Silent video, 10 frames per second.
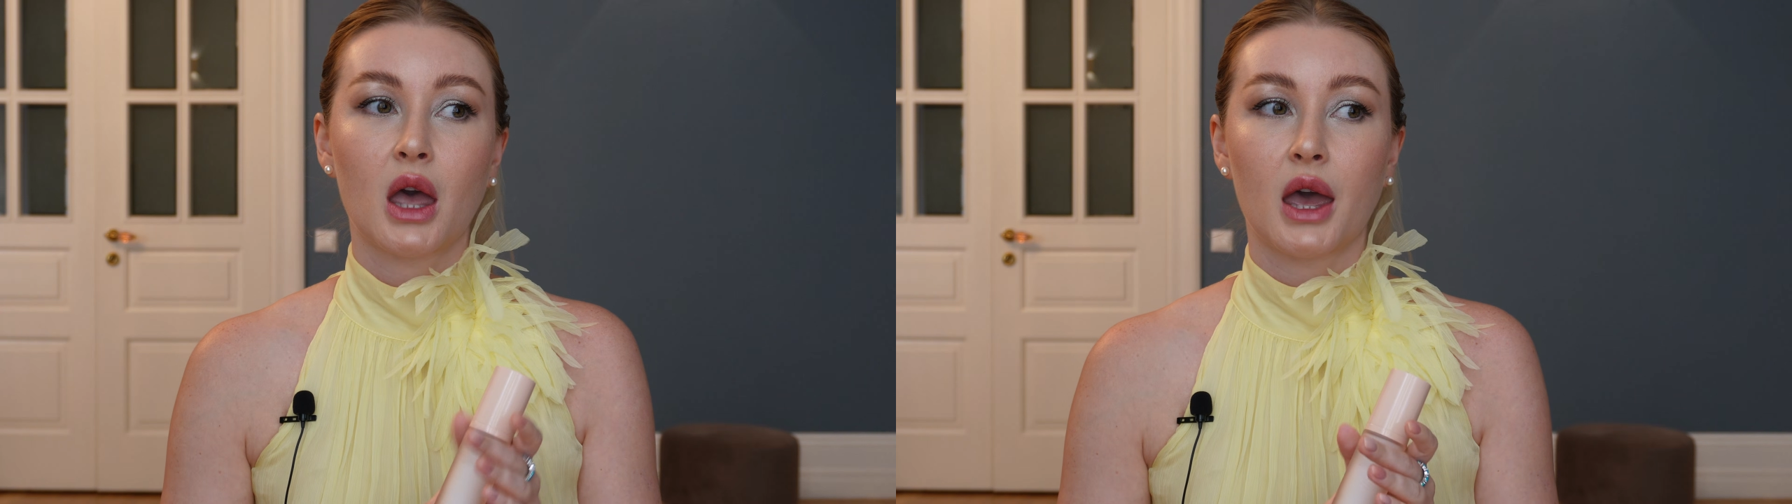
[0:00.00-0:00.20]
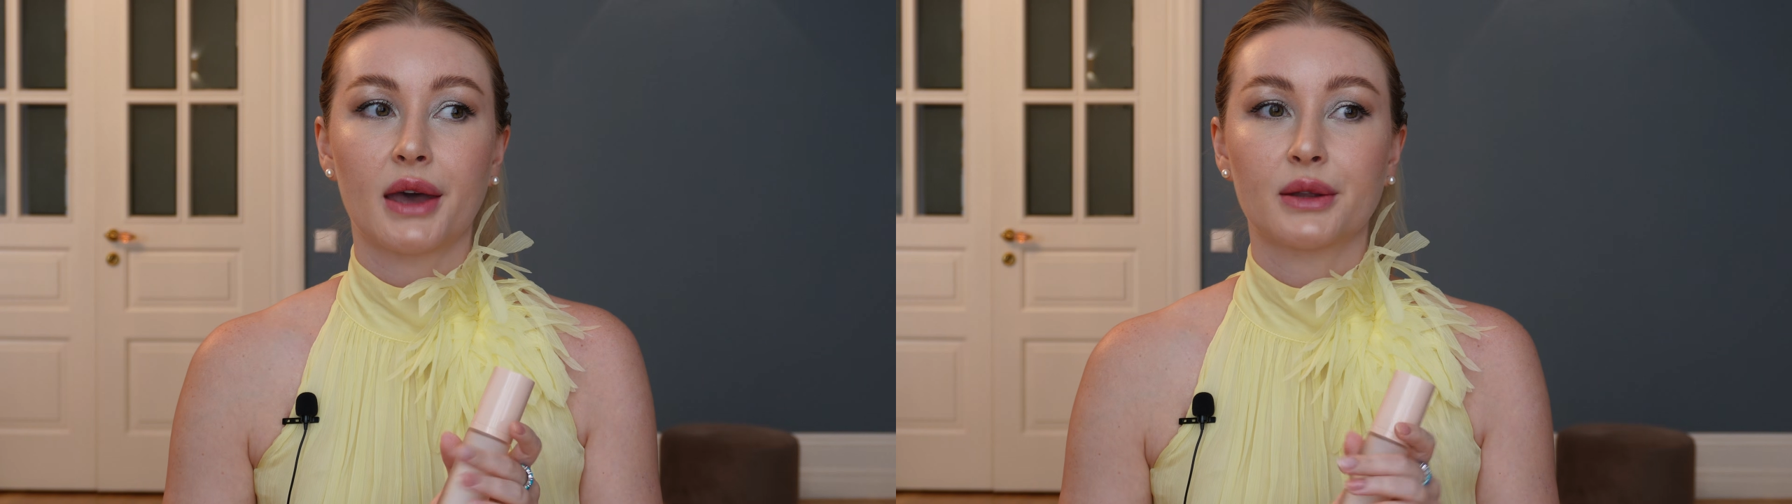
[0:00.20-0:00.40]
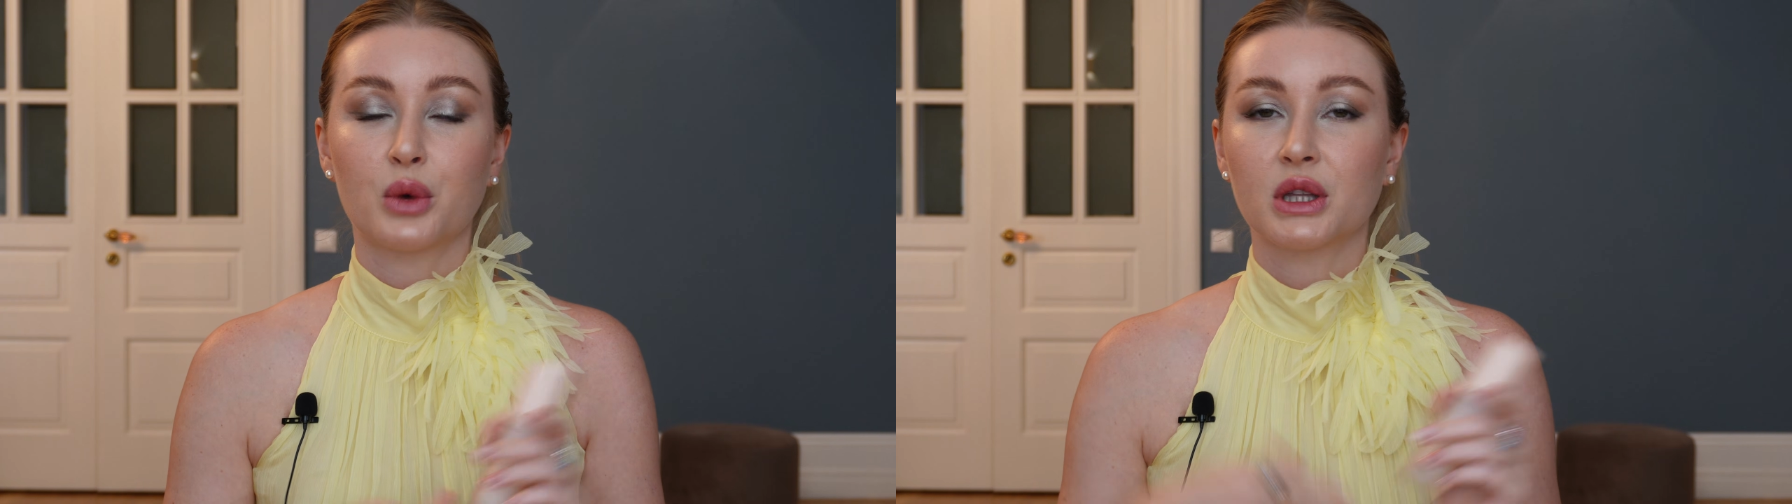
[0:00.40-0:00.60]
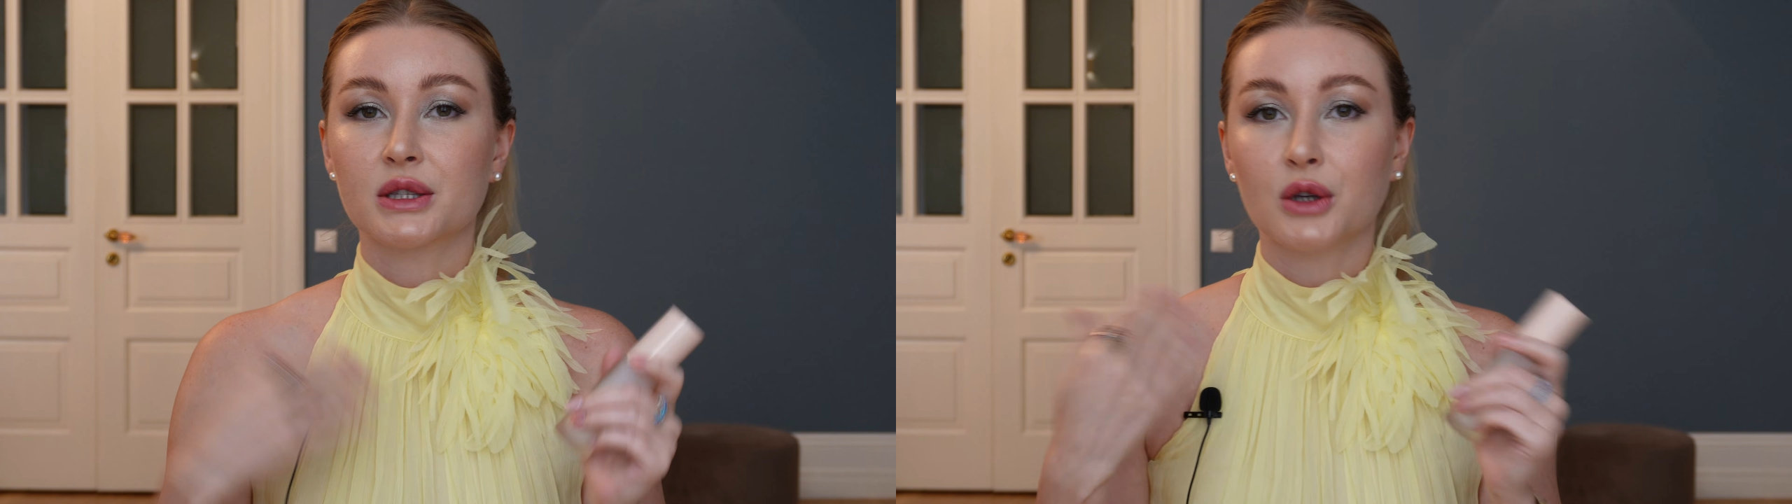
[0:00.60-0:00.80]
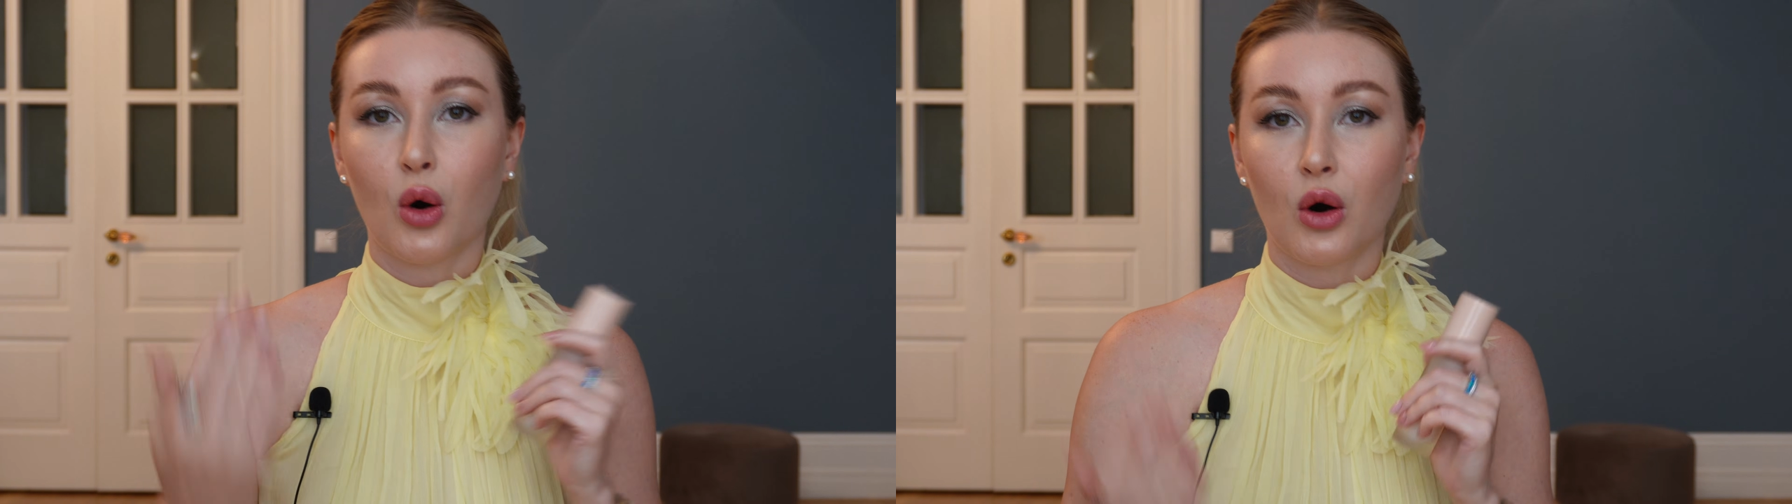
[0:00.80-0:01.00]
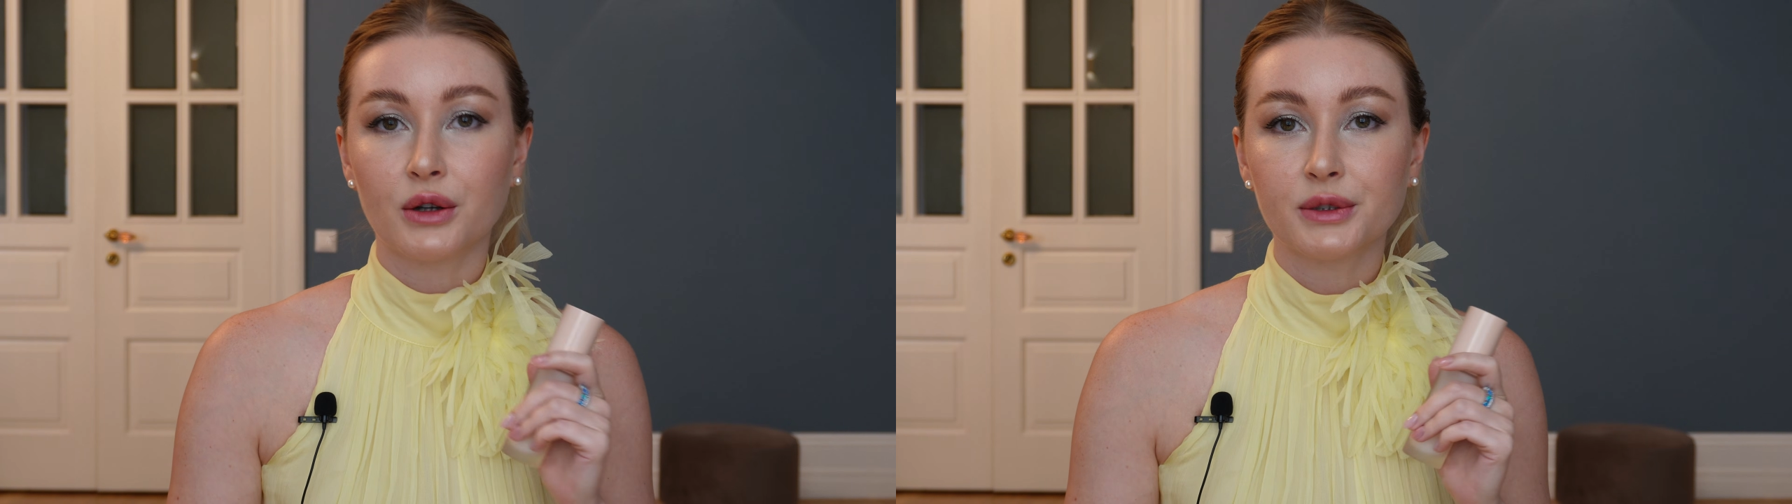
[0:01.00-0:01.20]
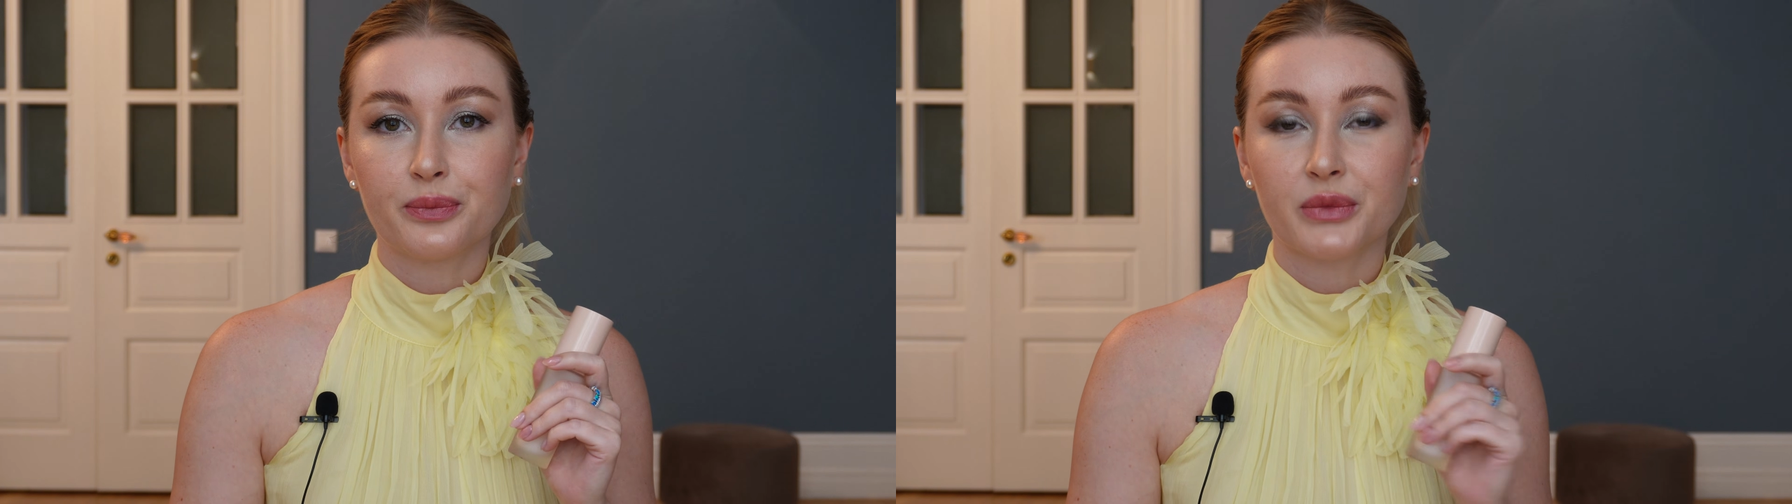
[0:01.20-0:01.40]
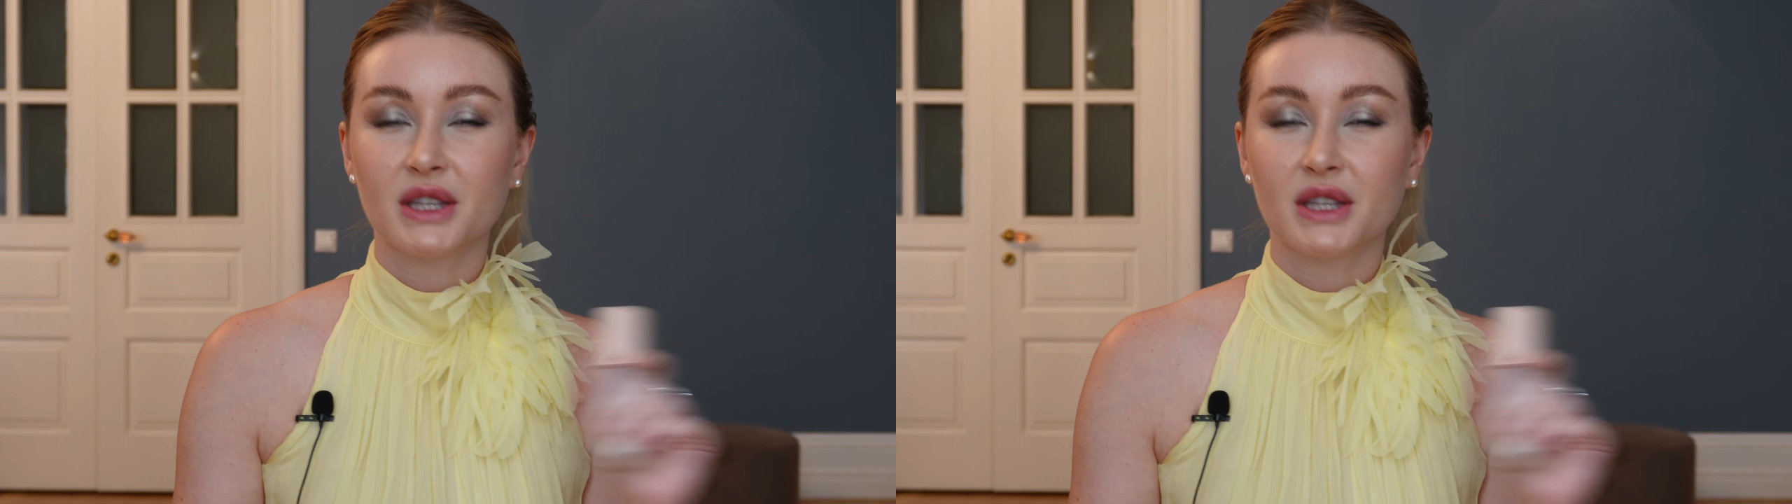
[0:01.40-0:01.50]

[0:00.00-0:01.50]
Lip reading: and when it's hot,